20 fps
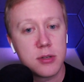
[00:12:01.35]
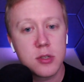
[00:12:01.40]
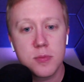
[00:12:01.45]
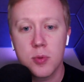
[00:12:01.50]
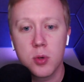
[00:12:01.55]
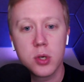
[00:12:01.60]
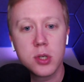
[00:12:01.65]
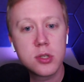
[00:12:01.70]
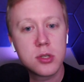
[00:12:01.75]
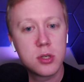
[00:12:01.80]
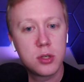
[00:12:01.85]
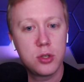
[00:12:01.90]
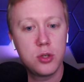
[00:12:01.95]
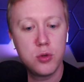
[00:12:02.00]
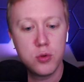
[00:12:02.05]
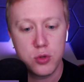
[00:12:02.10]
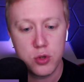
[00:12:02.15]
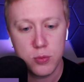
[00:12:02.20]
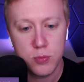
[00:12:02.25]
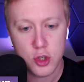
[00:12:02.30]
Sports
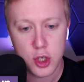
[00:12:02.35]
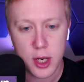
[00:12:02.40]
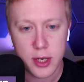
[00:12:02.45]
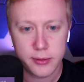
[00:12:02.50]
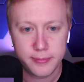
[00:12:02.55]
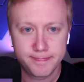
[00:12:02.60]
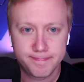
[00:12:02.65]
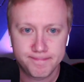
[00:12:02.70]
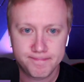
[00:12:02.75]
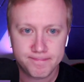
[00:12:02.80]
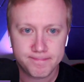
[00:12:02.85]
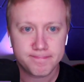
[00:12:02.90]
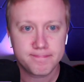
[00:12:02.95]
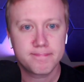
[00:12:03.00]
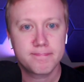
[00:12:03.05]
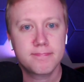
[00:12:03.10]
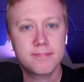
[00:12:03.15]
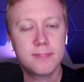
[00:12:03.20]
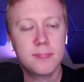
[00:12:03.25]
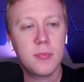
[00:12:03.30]
YouTube channel.
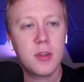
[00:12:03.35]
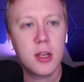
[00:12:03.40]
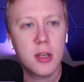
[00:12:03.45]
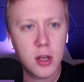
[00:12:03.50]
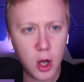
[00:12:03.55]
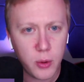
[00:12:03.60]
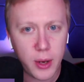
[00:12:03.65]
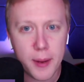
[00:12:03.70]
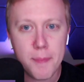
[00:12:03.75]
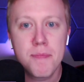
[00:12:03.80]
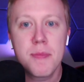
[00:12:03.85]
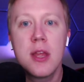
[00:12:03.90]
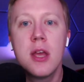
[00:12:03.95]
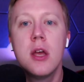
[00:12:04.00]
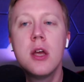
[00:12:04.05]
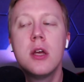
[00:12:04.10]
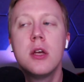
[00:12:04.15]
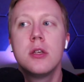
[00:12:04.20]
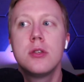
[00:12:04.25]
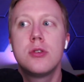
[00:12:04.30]
Okay,
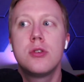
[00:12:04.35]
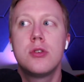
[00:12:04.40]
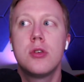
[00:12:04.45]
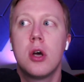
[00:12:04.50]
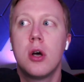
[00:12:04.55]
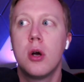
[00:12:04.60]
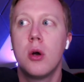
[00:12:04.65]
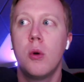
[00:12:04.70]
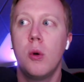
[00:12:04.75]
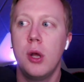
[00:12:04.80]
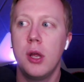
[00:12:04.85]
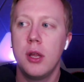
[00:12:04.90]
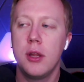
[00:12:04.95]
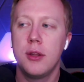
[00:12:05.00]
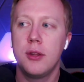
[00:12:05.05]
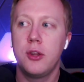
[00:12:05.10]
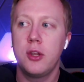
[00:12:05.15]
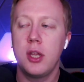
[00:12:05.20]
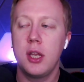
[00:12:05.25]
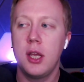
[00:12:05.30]
so
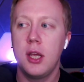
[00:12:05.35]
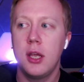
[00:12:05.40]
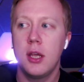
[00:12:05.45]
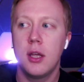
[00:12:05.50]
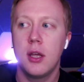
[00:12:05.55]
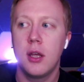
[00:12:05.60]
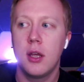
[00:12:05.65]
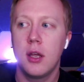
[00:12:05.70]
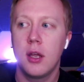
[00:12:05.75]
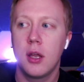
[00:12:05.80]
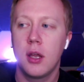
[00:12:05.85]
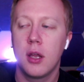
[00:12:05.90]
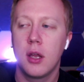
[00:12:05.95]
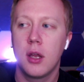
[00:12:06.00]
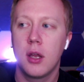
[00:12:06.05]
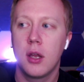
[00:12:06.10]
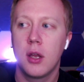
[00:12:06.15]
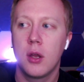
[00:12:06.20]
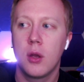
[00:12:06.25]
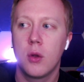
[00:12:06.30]
the
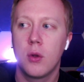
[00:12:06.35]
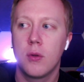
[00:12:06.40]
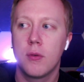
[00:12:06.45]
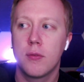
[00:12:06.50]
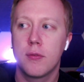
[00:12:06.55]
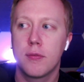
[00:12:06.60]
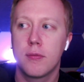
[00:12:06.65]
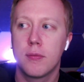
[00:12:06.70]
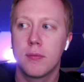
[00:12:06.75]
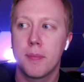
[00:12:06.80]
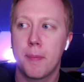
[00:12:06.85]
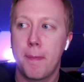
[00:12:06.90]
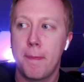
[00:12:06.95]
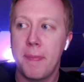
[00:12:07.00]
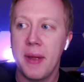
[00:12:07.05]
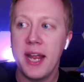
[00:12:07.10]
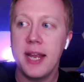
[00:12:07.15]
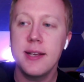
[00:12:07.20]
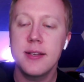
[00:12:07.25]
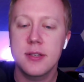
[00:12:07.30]

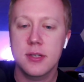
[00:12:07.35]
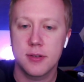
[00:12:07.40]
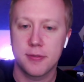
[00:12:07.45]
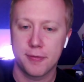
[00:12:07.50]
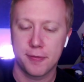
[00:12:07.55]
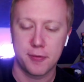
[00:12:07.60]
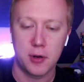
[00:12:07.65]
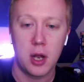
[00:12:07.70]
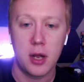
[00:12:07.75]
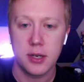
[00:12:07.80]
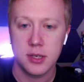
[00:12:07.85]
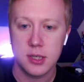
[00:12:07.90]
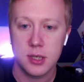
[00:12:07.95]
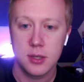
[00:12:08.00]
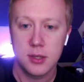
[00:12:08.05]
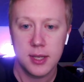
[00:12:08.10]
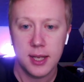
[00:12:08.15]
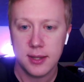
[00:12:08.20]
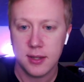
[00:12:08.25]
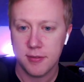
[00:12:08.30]
base front
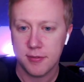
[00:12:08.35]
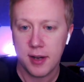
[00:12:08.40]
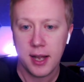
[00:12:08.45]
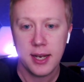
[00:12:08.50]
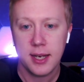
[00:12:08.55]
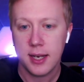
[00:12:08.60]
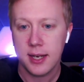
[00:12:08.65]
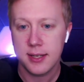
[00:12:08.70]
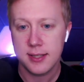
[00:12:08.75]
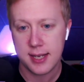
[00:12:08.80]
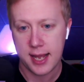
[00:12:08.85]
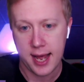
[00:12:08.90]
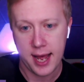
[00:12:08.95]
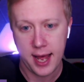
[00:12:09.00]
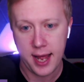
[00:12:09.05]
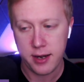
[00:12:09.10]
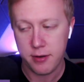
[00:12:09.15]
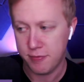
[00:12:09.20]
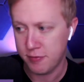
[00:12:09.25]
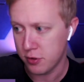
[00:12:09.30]
that the Vikings
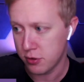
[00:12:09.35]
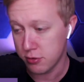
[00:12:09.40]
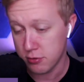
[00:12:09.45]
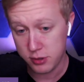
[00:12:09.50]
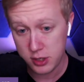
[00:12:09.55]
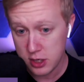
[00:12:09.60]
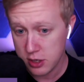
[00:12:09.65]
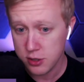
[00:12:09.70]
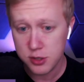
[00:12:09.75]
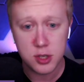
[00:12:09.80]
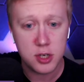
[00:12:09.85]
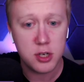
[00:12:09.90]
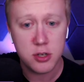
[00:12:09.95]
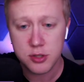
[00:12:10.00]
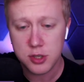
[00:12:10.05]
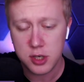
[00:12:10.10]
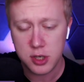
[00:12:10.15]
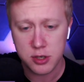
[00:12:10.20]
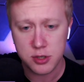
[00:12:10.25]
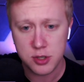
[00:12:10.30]
had for years and years
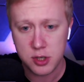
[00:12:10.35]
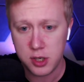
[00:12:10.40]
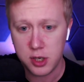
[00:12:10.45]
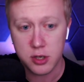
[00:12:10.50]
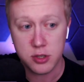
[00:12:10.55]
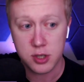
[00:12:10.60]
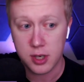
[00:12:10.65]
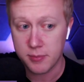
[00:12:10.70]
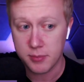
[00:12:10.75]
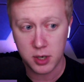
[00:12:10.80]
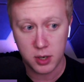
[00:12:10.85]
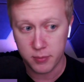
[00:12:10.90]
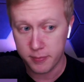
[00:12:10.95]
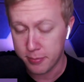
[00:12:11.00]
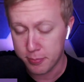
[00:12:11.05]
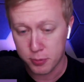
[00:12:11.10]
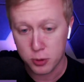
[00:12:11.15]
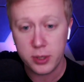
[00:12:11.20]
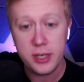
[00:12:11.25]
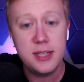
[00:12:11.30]
and years and years. I'm
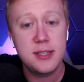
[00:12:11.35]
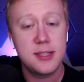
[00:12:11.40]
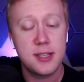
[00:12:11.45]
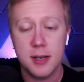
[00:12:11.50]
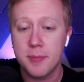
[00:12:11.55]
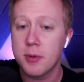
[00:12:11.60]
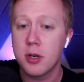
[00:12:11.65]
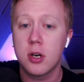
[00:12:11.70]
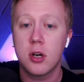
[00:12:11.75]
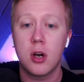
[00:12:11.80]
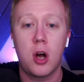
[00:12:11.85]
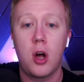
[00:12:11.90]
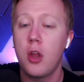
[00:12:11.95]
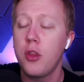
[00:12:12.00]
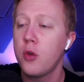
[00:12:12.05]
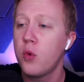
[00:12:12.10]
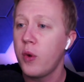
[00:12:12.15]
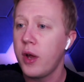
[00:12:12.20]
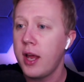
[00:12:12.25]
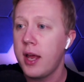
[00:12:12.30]
pre Zimmer all
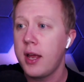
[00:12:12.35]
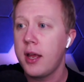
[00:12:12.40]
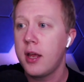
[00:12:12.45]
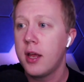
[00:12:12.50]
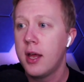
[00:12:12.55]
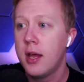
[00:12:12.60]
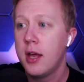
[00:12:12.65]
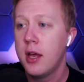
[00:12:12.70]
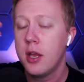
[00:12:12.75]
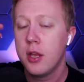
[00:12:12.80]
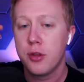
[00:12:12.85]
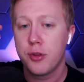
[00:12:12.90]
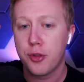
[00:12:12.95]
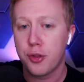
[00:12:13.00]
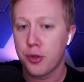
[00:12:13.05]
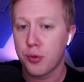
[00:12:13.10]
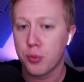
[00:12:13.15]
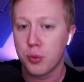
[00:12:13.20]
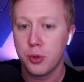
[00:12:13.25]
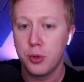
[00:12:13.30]
the way
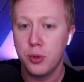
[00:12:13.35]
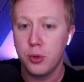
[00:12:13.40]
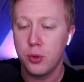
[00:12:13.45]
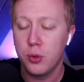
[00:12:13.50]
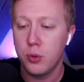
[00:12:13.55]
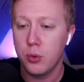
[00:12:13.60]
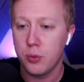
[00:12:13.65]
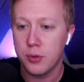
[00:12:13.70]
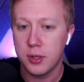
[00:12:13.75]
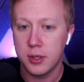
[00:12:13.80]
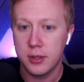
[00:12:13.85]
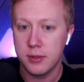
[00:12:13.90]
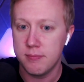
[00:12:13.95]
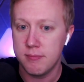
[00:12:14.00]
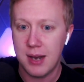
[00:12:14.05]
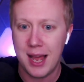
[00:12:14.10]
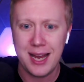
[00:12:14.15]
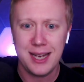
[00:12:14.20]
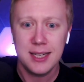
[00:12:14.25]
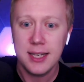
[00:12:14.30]
through the
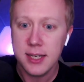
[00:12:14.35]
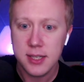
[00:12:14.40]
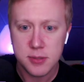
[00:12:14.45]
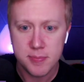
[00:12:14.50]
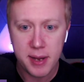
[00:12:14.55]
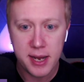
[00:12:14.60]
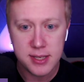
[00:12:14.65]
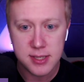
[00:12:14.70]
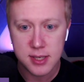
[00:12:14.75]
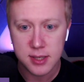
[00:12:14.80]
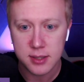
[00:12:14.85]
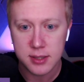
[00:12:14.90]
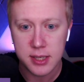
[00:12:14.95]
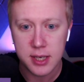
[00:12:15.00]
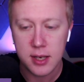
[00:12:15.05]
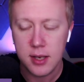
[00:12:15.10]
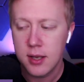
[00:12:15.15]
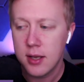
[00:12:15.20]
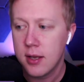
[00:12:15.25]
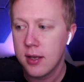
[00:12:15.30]
90s, basically.